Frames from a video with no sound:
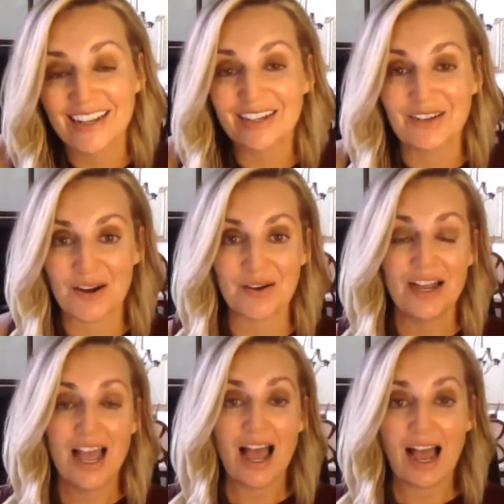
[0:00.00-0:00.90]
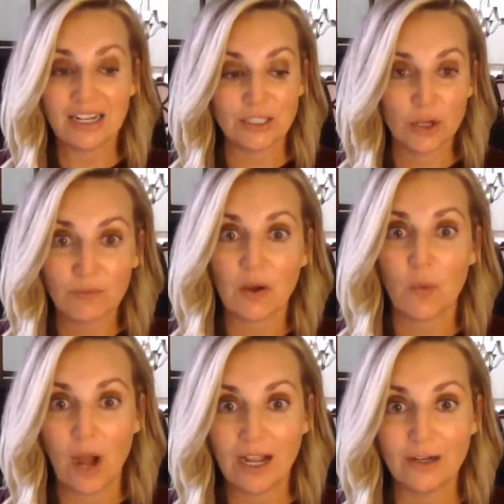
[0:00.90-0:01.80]
You know, it took me a
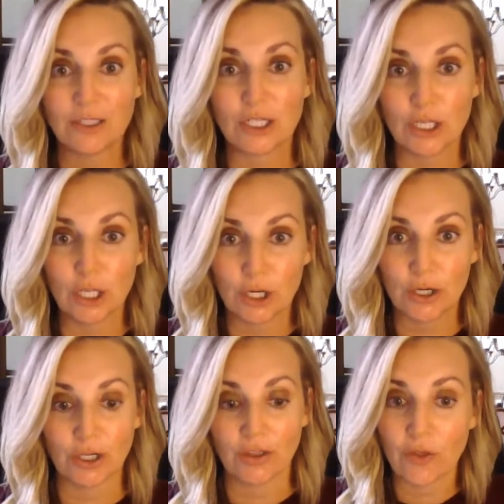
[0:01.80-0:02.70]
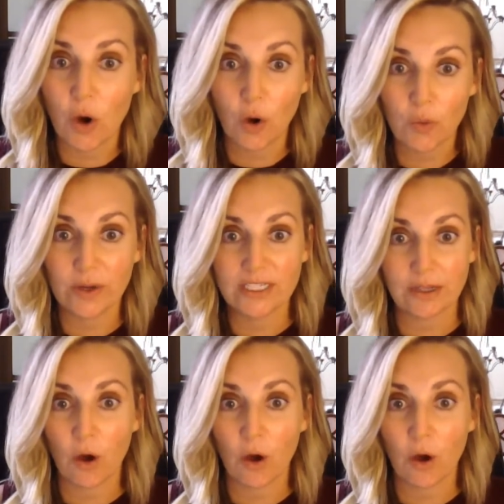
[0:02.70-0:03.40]
while to learn that the whole reason,